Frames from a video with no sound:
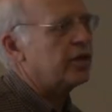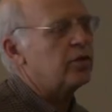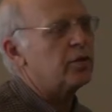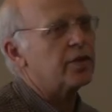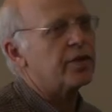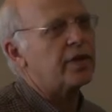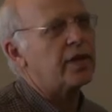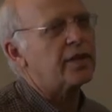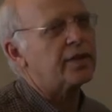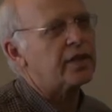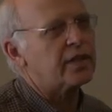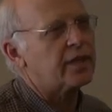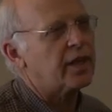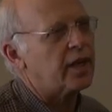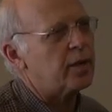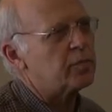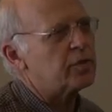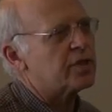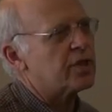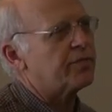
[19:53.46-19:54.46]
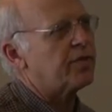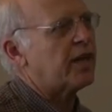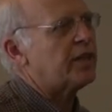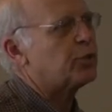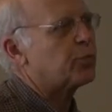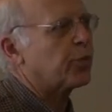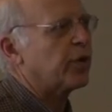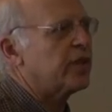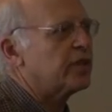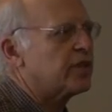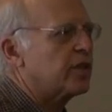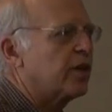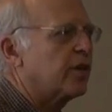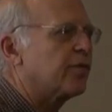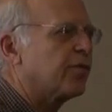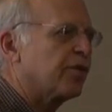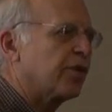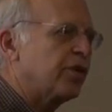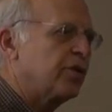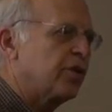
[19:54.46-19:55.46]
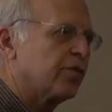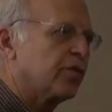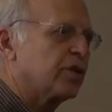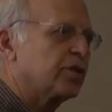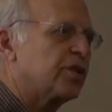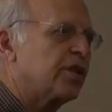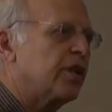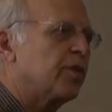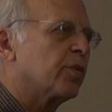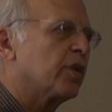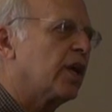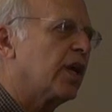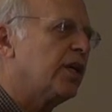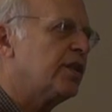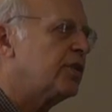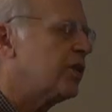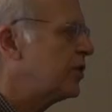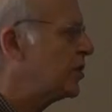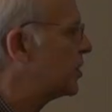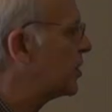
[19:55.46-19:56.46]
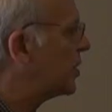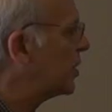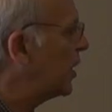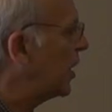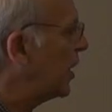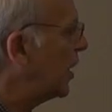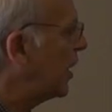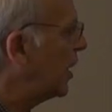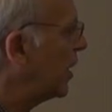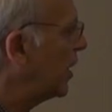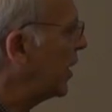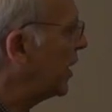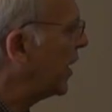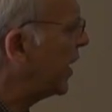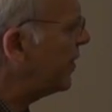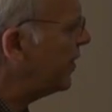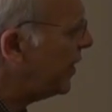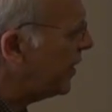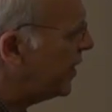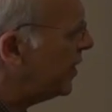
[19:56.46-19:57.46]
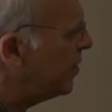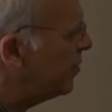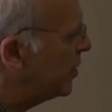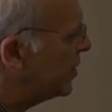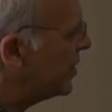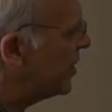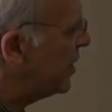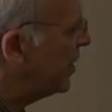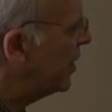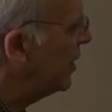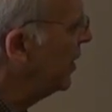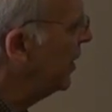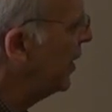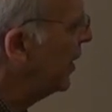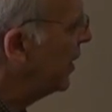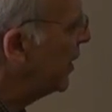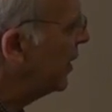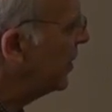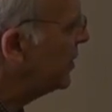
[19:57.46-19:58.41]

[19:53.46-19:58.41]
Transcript: who at the time was the vice president for university relations, uh, and I think he was the, an